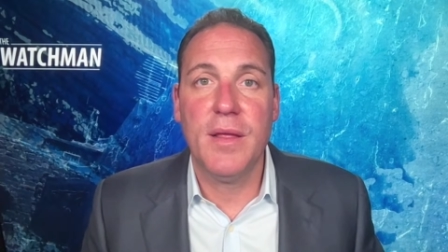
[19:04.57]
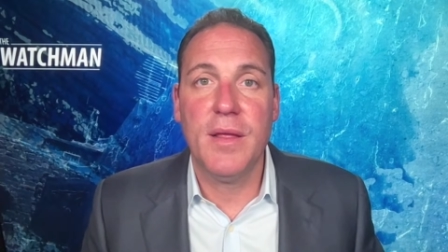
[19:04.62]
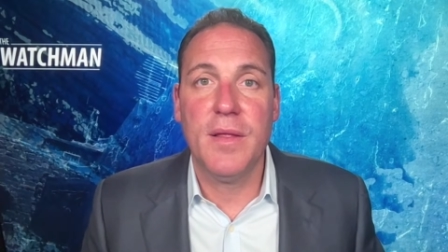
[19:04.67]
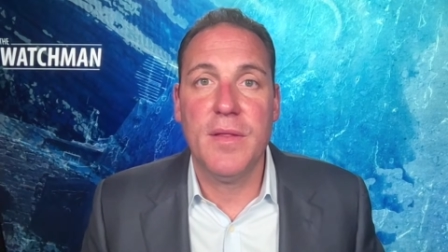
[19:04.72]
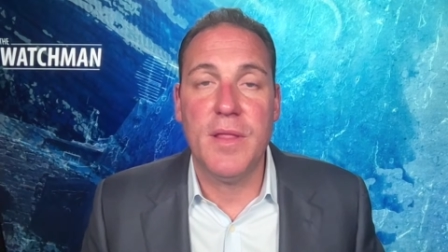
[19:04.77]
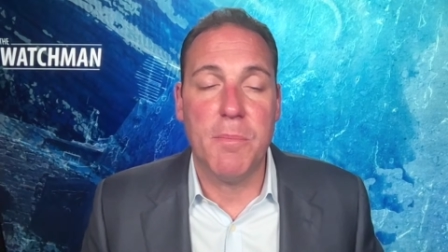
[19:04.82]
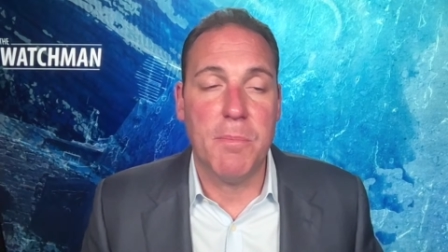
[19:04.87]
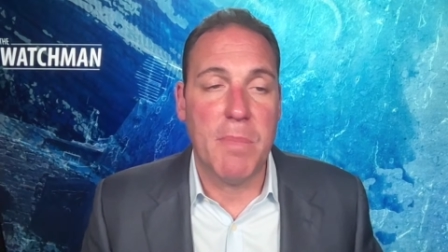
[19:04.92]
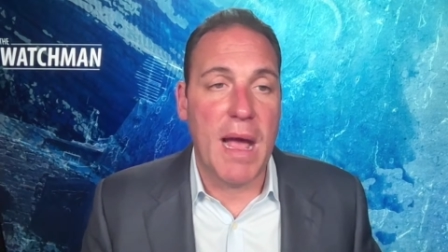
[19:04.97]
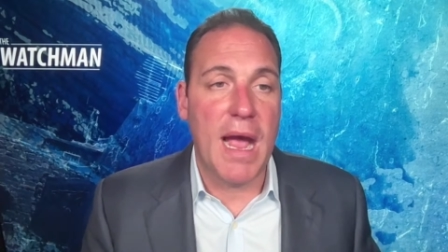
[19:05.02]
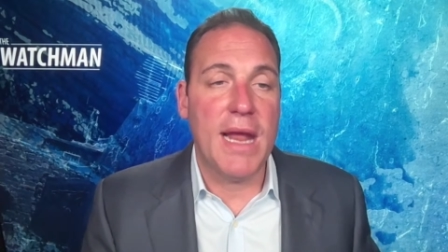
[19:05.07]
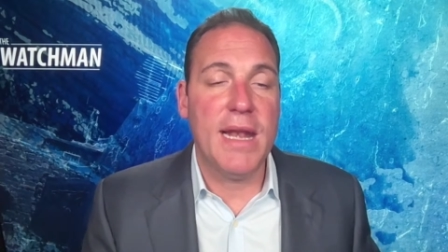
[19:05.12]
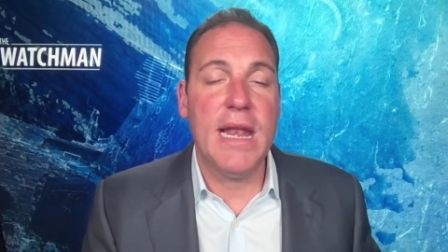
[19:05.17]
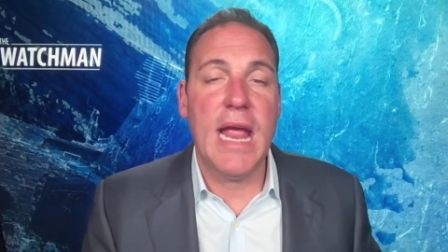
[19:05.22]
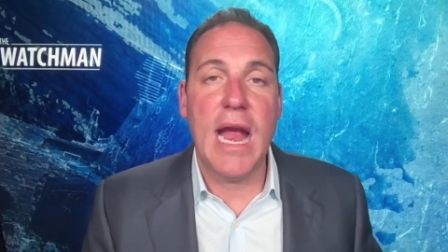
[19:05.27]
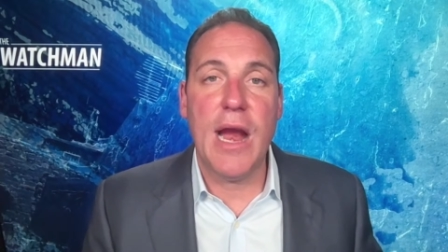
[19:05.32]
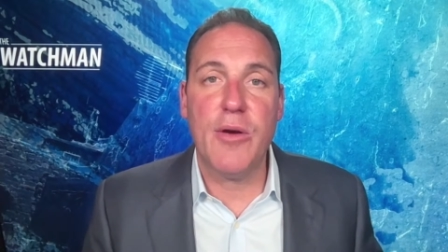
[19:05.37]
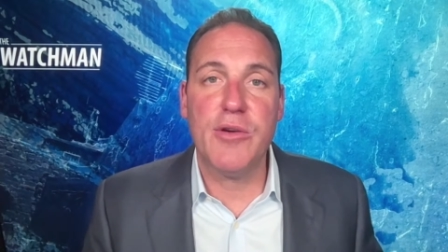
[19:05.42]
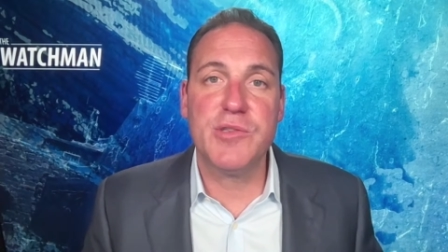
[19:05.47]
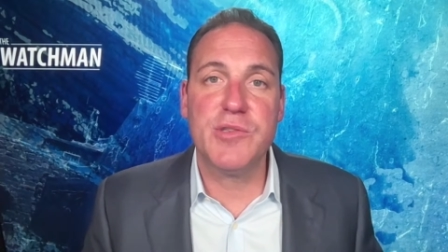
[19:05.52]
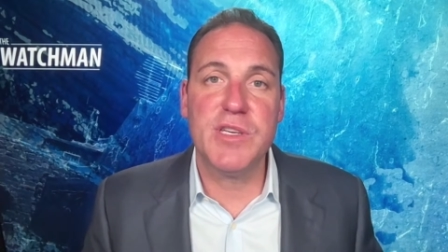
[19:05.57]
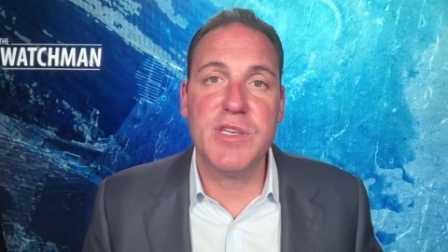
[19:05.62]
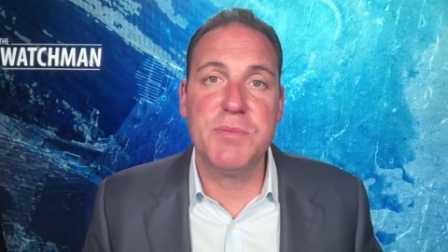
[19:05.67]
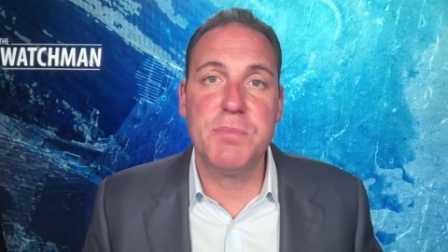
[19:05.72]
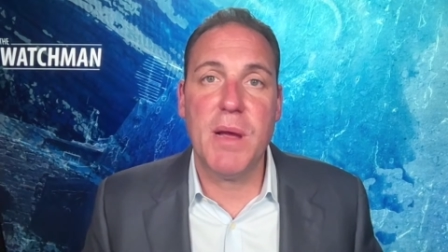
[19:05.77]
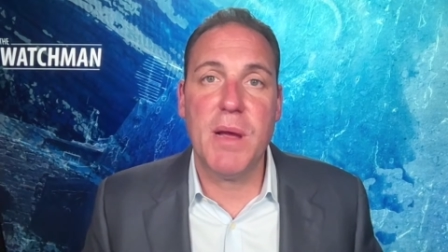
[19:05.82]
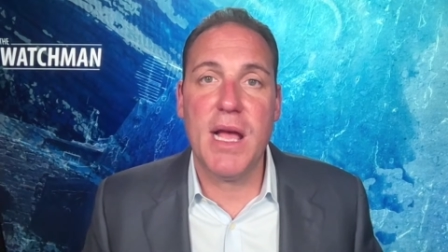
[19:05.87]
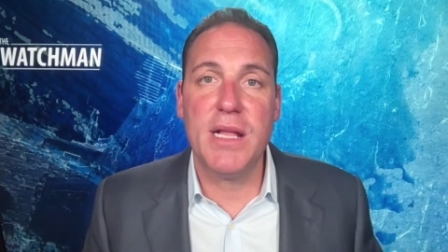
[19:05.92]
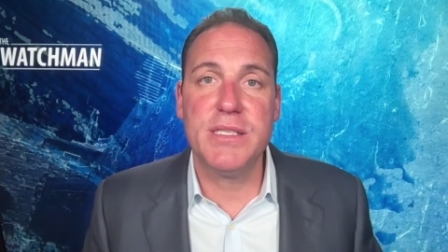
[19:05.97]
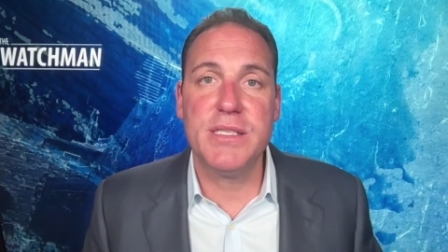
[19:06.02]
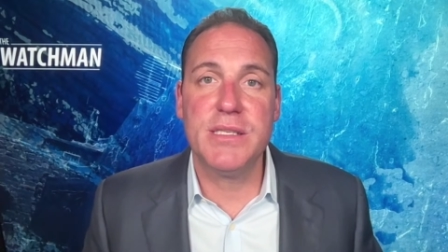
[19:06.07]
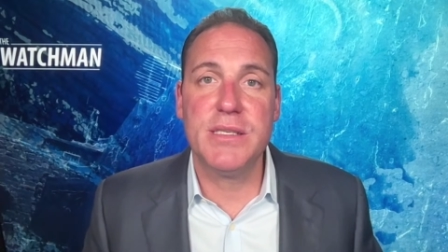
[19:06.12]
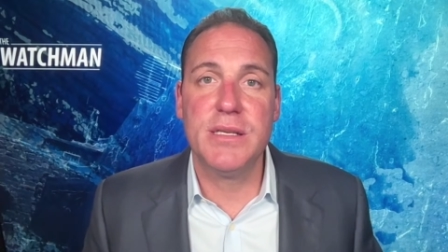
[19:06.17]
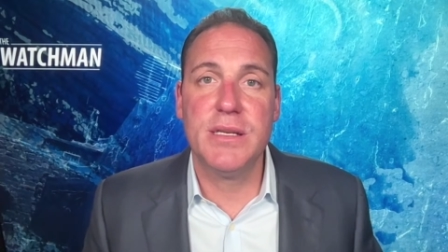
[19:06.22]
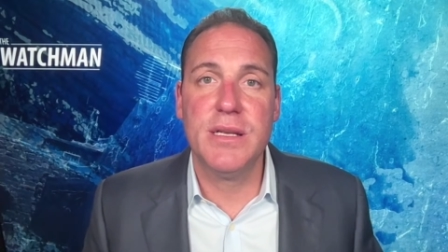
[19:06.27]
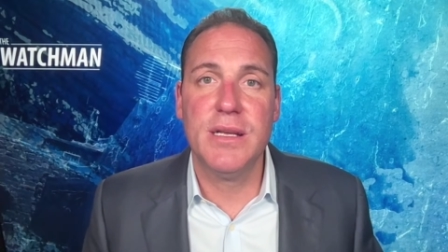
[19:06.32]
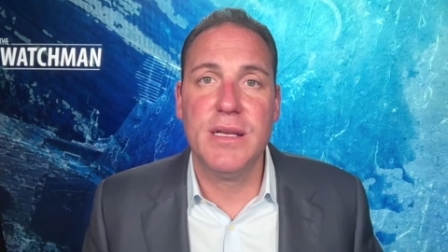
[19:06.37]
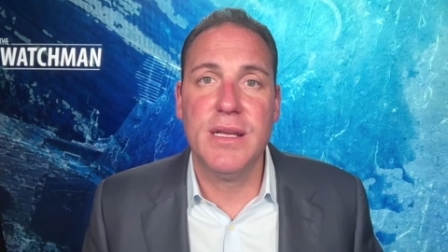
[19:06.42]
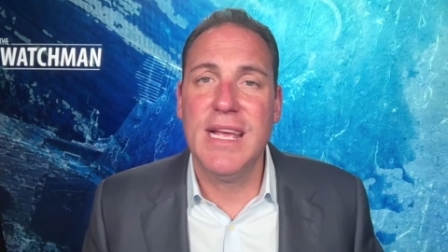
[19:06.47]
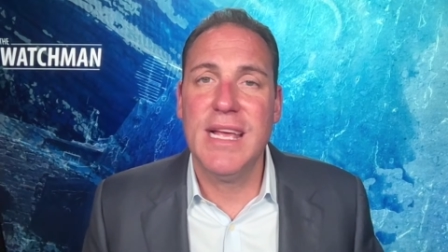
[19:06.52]
The Biden-Harris response?
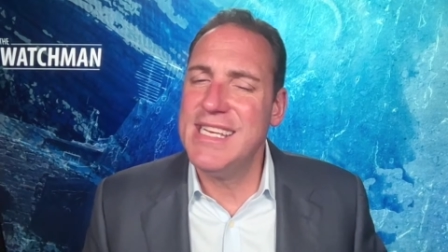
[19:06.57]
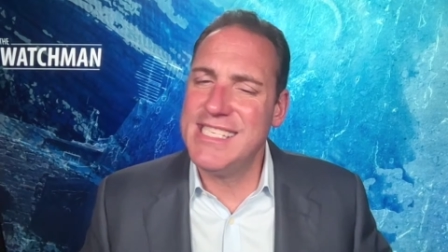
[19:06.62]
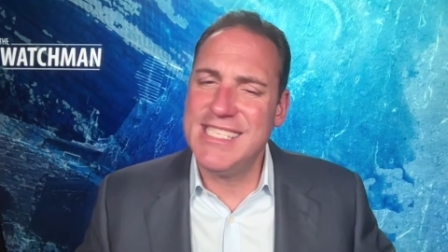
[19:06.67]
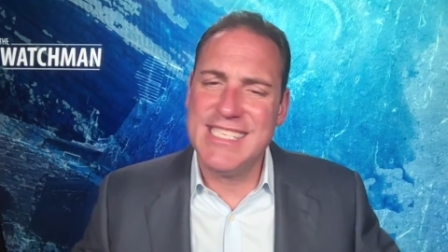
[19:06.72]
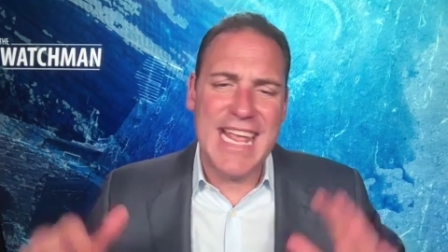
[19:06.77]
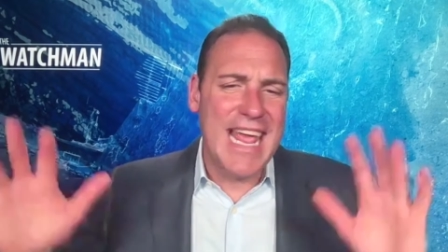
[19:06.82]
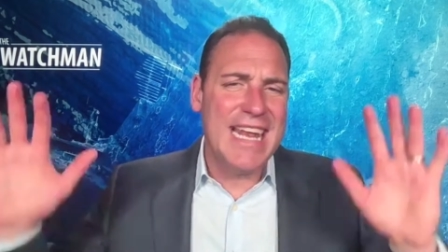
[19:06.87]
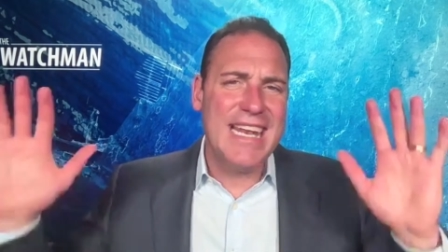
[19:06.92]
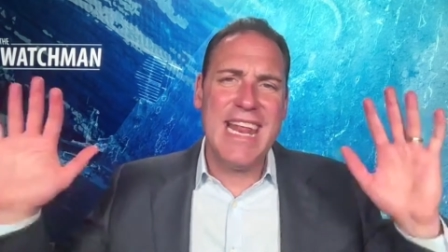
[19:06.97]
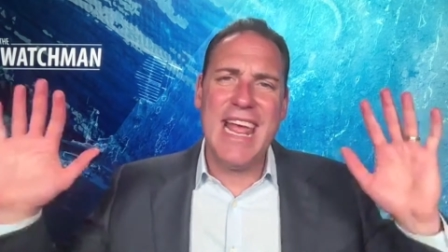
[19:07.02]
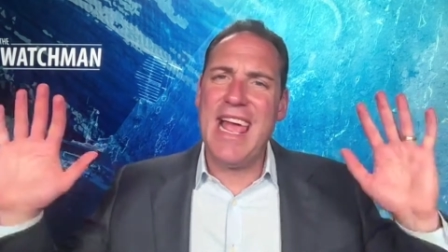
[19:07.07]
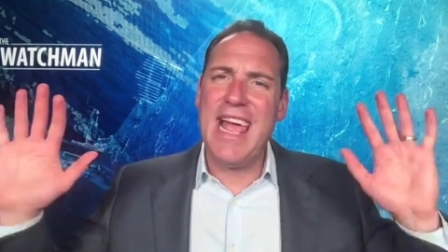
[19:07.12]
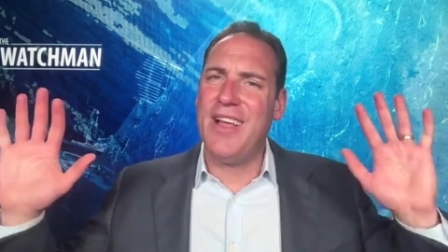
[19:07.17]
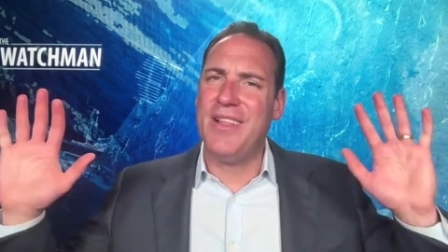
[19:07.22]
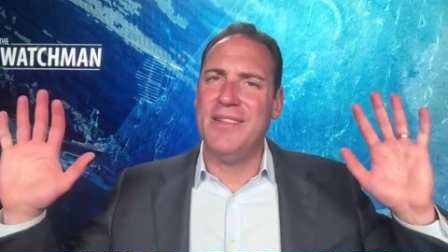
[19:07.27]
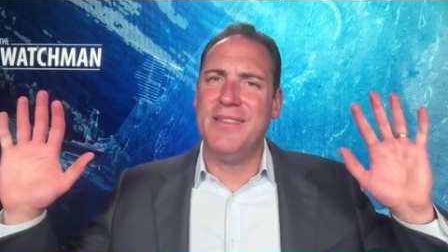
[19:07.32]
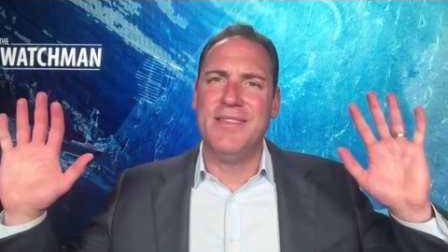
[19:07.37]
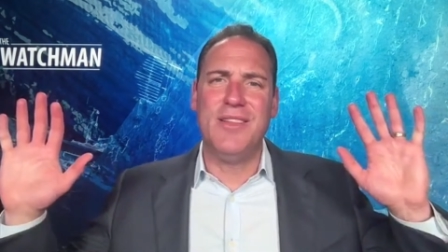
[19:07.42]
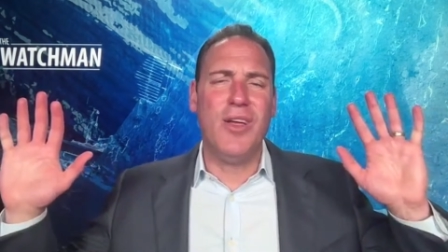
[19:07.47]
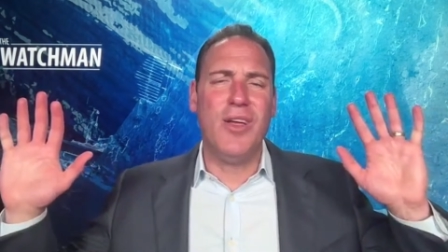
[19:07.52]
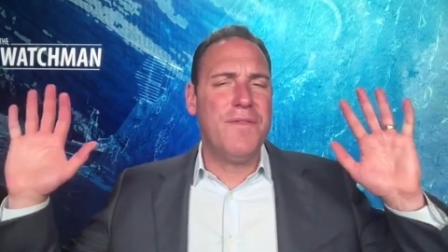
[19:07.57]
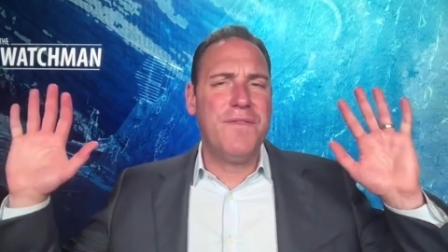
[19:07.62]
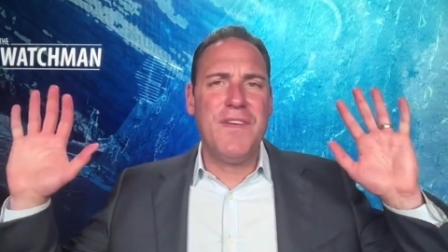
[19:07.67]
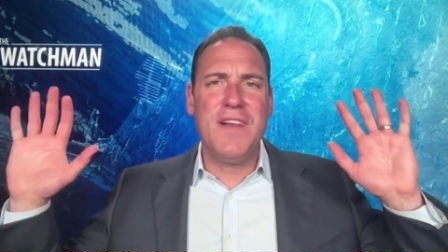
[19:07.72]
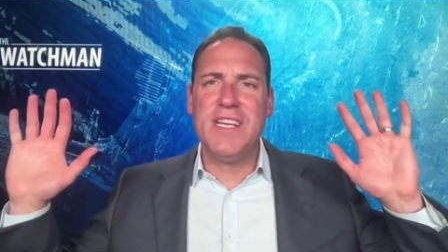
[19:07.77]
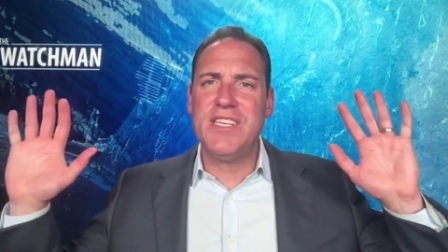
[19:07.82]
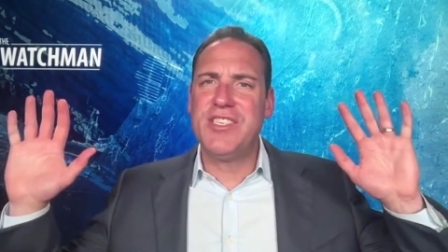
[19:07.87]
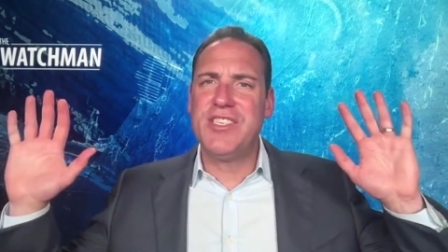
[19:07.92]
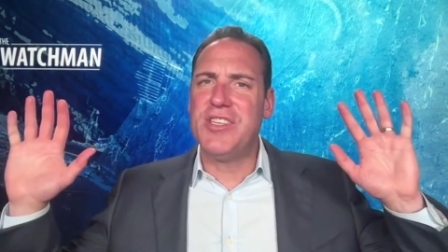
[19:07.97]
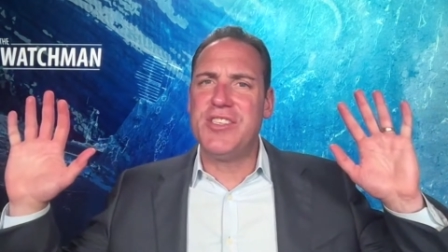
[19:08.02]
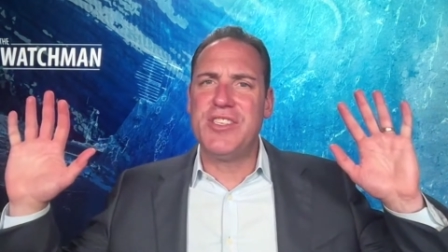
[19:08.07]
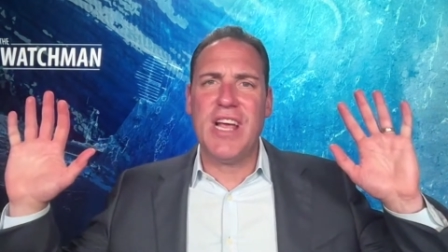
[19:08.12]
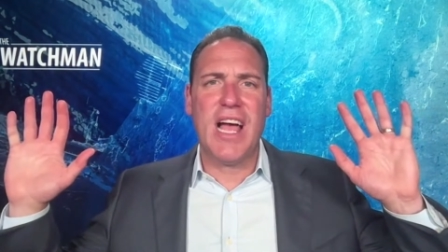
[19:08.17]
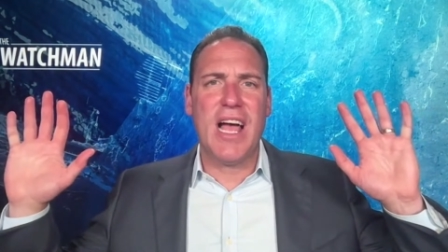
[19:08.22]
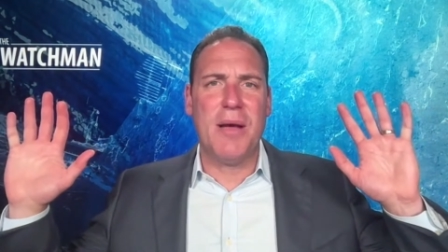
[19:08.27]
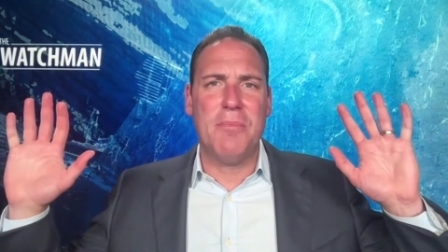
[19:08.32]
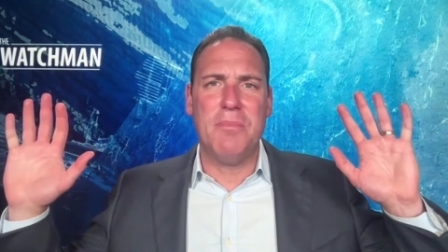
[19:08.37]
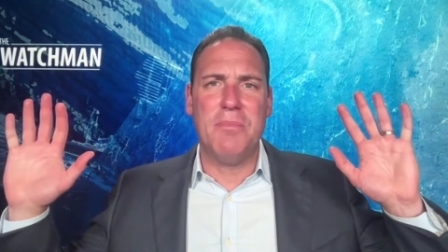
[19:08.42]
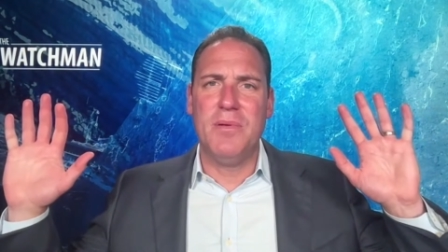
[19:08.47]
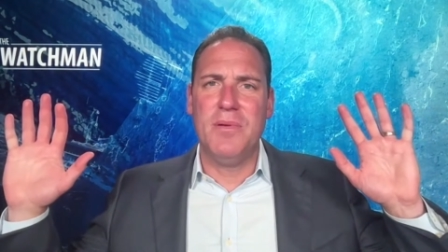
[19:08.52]
Stand down. Don't finish the
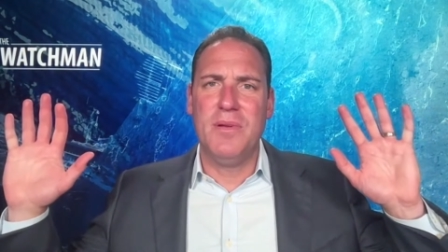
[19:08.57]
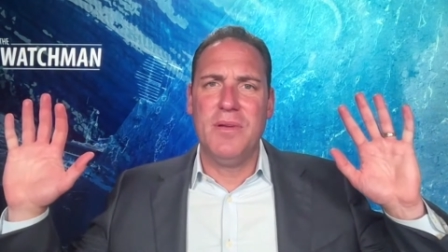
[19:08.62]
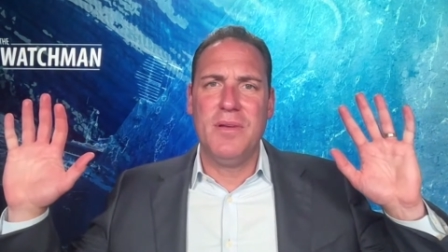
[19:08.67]
job.